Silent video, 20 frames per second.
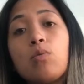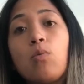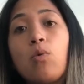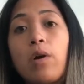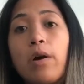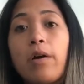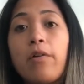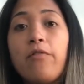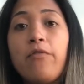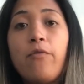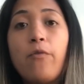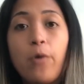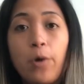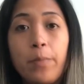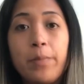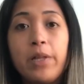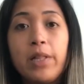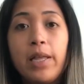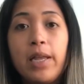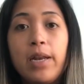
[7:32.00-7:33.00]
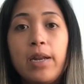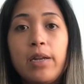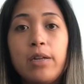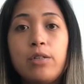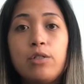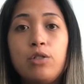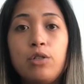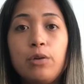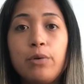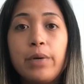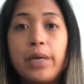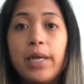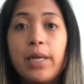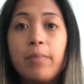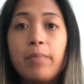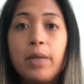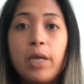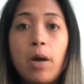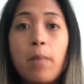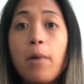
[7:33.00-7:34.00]
were formulated
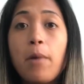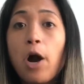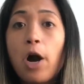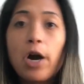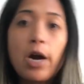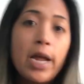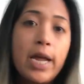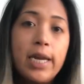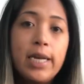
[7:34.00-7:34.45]
doing PMR